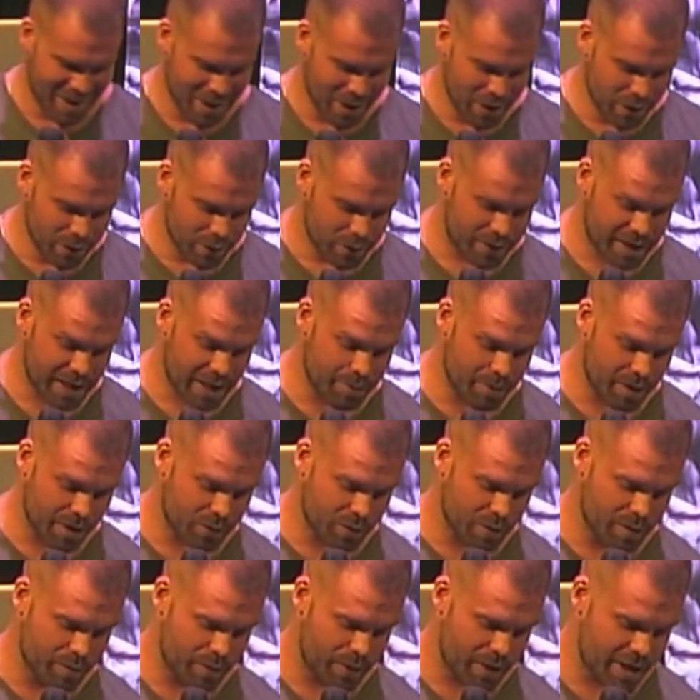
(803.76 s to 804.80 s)
So 10 months
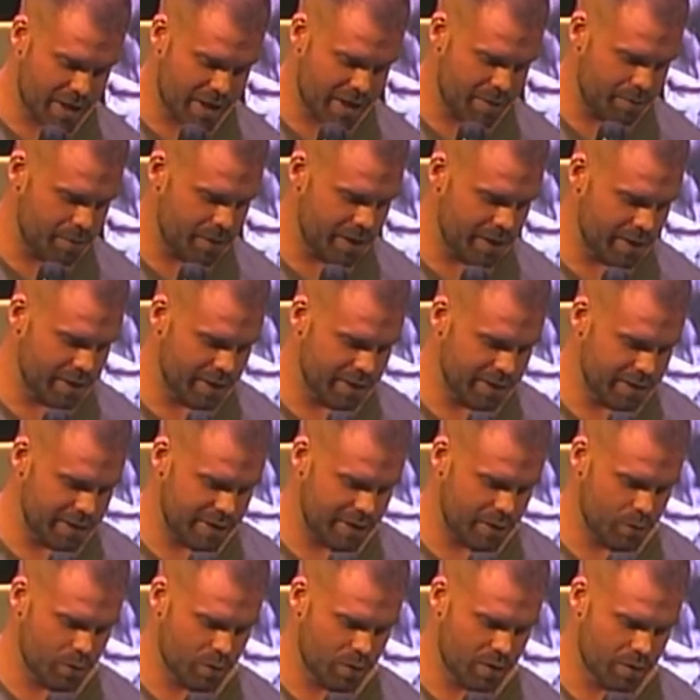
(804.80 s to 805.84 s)
went by, and me and
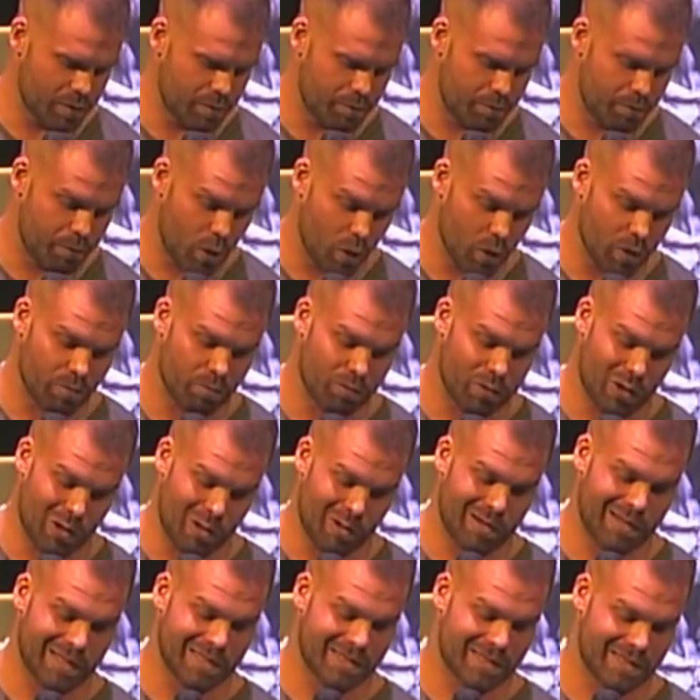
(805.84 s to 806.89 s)
Lindsay were both
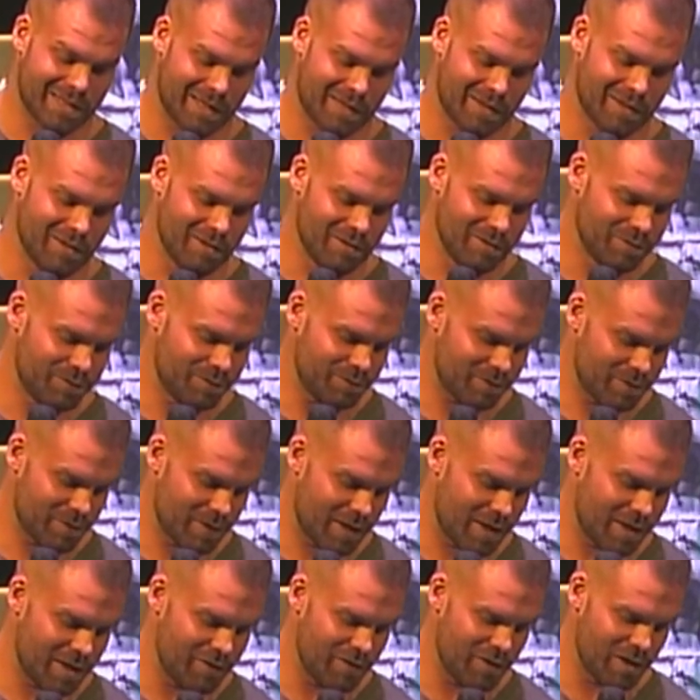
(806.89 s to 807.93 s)
broke and single.
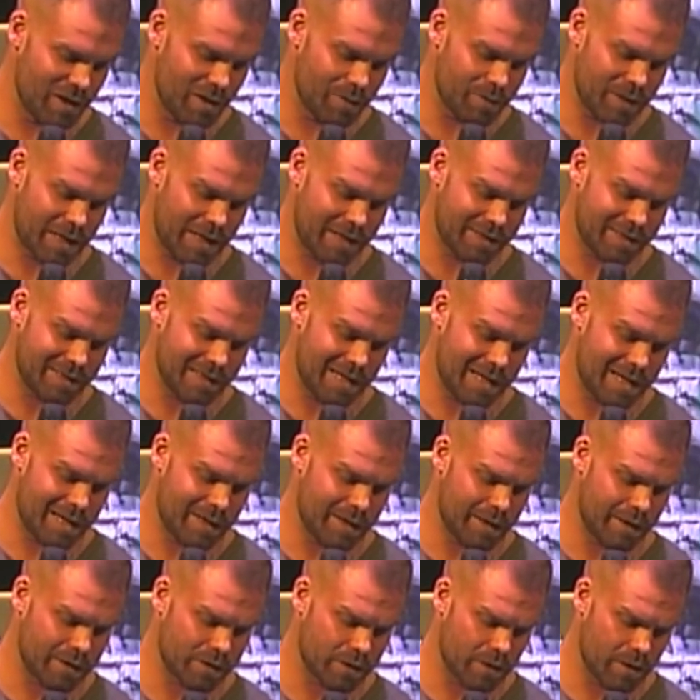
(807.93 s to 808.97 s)
I developed anxiety,
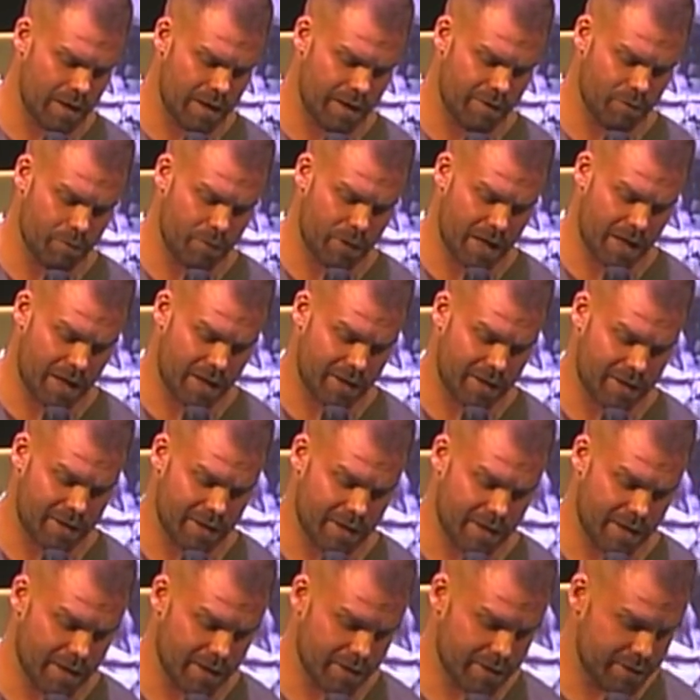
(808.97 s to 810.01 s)
and I started having panic
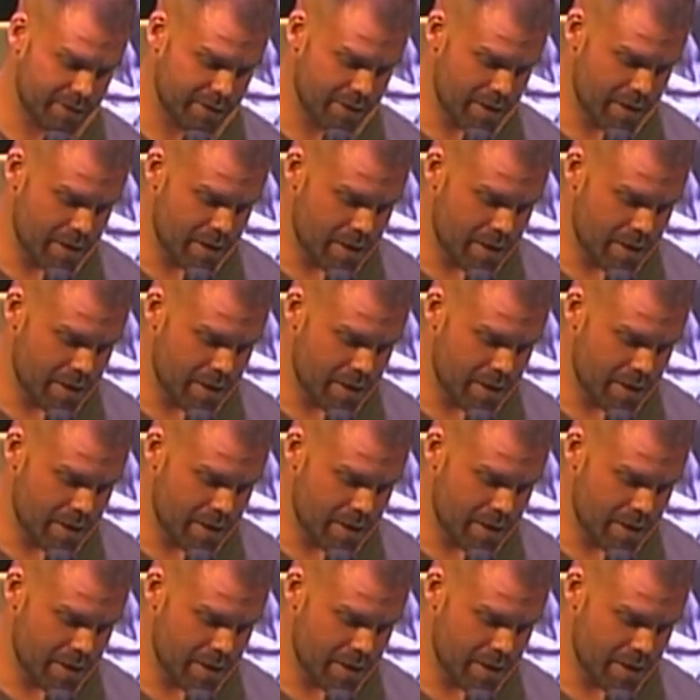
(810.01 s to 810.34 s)
attacks.